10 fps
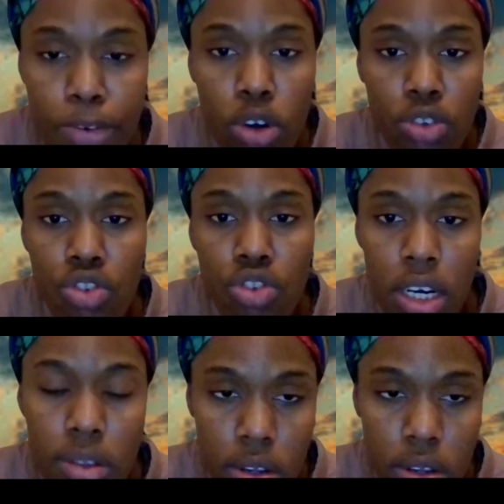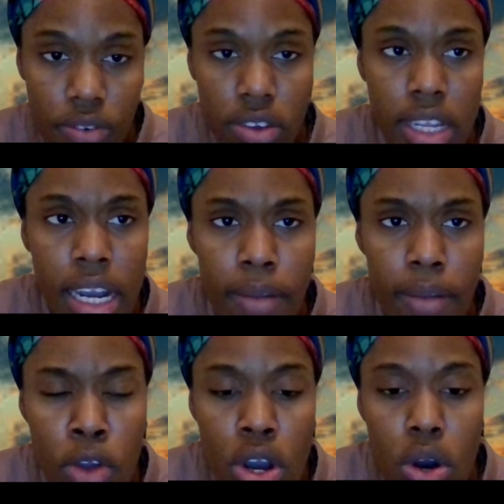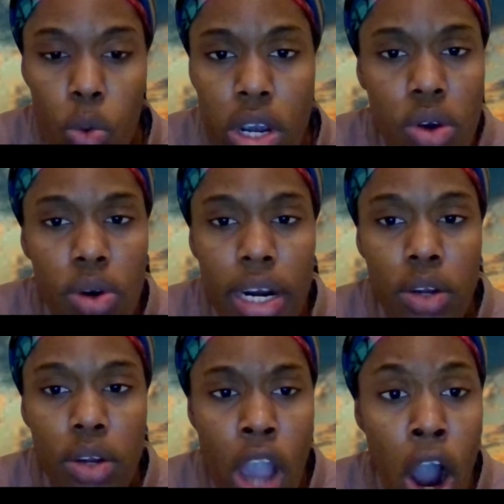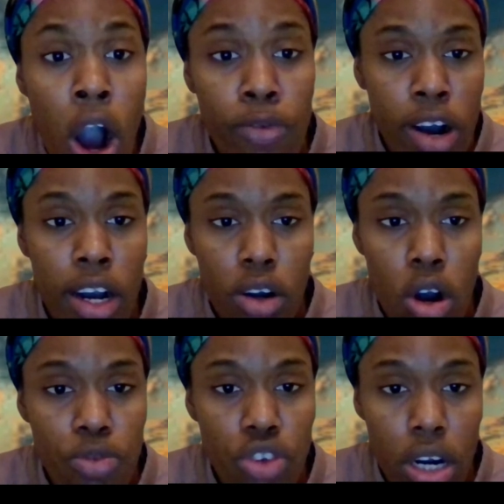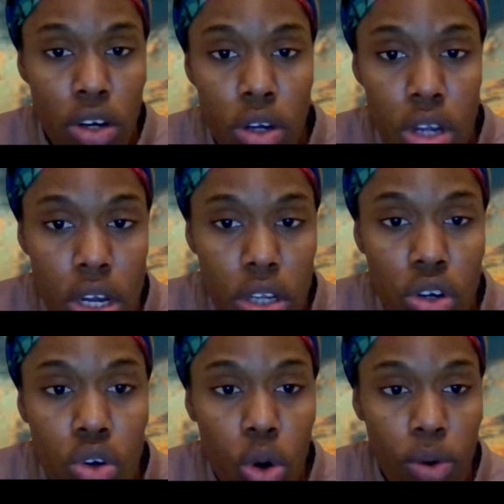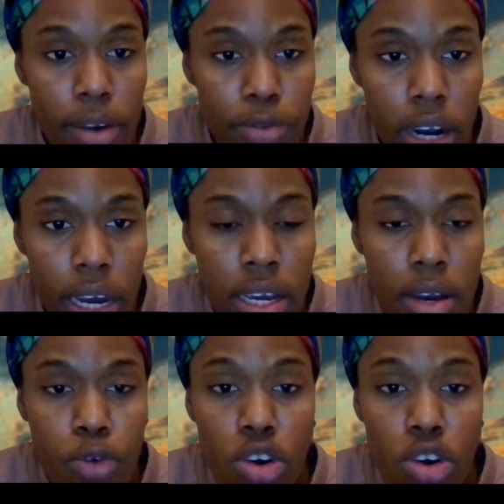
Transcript: First John 3, verse 9. We know that we all come short of the glory of God.